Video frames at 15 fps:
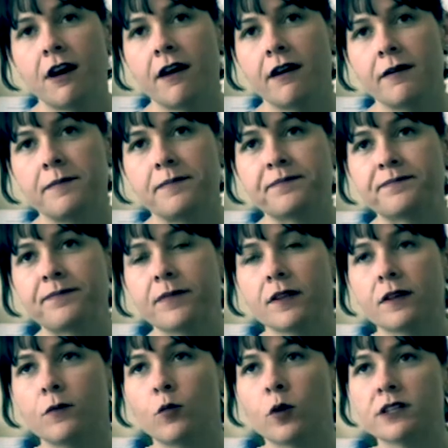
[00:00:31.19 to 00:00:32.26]
Um,
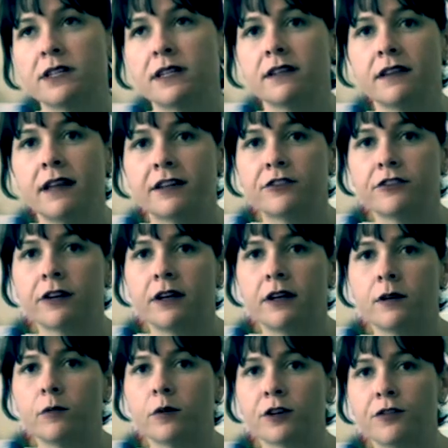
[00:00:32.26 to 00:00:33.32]
worked at
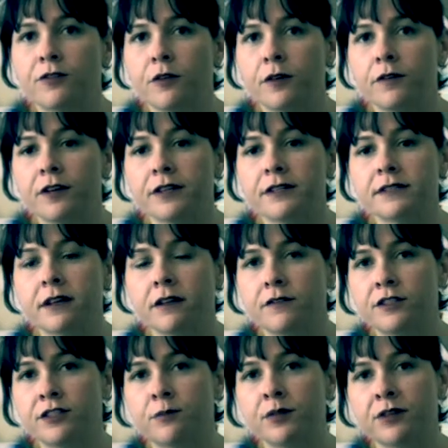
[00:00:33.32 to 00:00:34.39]
Elektra, worked for various
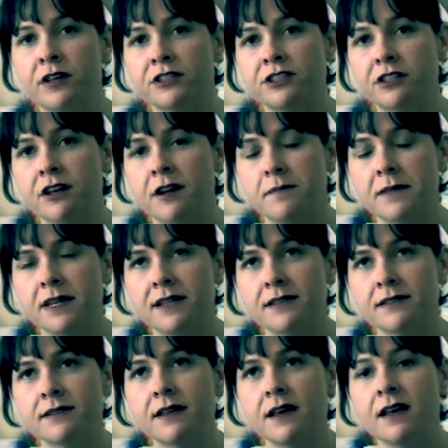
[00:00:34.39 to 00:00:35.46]
television production
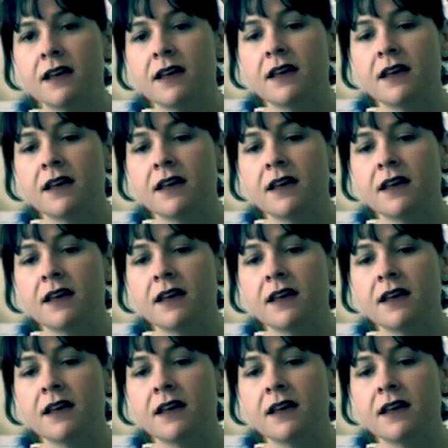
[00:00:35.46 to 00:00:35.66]
companies,